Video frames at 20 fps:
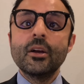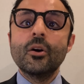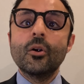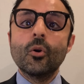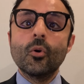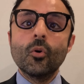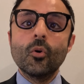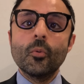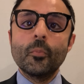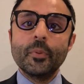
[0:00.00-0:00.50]

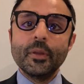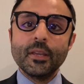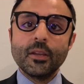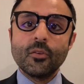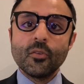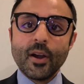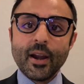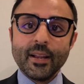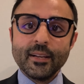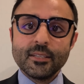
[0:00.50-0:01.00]
or be
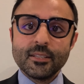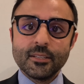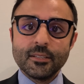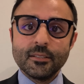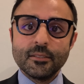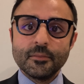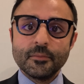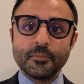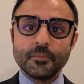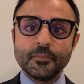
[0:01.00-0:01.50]

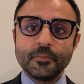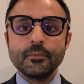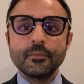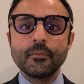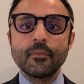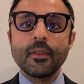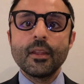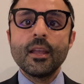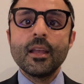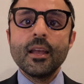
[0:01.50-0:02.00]
granted.
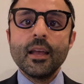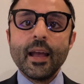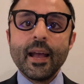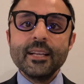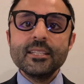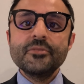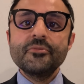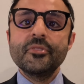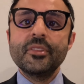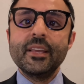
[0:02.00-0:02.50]

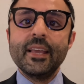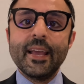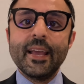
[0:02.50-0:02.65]
As for the